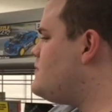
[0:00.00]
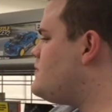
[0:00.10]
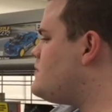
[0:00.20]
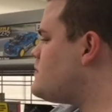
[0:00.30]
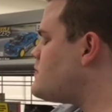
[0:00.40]

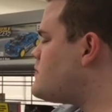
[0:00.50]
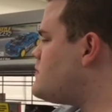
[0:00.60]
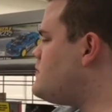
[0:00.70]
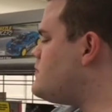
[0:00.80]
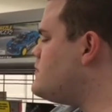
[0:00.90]

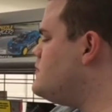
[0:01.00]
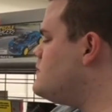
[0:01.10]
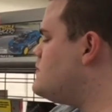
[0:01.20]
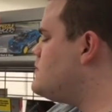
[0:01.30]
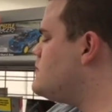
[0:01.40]

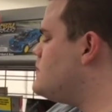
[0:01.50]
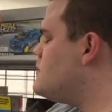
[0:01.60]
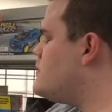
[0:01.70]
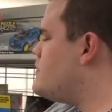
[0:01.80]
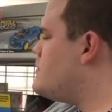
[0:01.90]

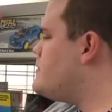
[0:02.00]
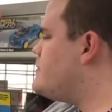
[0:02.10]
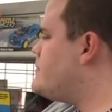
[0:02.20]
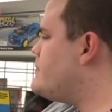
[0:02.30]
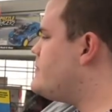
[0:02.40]

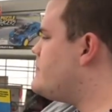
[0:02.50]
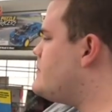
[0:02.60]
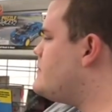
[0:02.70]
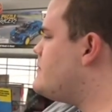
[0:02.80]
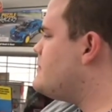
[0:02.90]

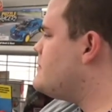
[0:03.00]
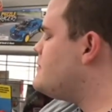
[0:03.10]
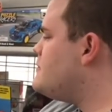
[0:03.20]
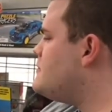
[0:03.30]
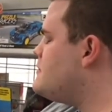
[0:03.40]

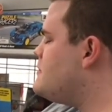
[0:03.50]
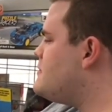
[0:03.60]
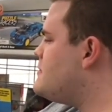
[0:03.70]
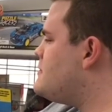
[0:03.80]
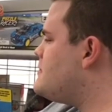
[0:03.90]

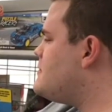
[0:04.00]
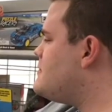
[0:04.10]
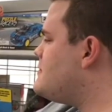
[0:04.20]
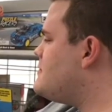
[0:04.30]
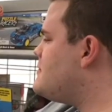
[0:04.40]

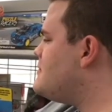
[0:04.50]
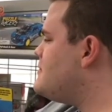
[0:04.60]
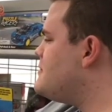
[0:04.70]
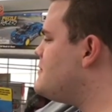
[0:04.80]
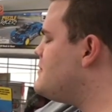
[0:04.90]

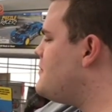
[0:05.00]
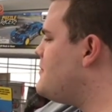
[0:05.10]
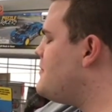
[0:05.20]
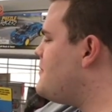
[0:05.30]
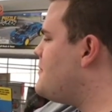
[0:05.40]

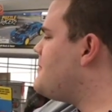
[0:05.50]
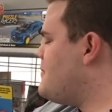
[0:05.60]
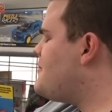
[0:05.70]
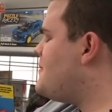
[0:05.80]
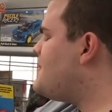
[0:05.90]

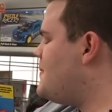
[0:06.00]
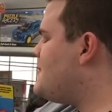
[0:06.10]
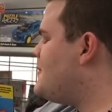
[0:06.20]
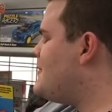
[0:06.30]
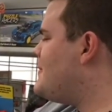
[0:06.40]

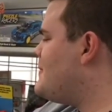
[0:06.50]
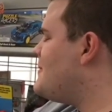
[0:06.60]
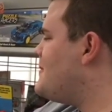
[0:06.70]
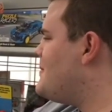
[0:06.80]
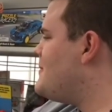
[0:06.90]

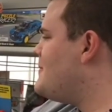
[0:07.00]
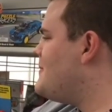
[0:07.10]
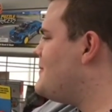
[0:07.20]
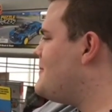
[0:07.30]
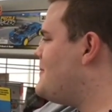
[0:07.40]
This person isn't speaking.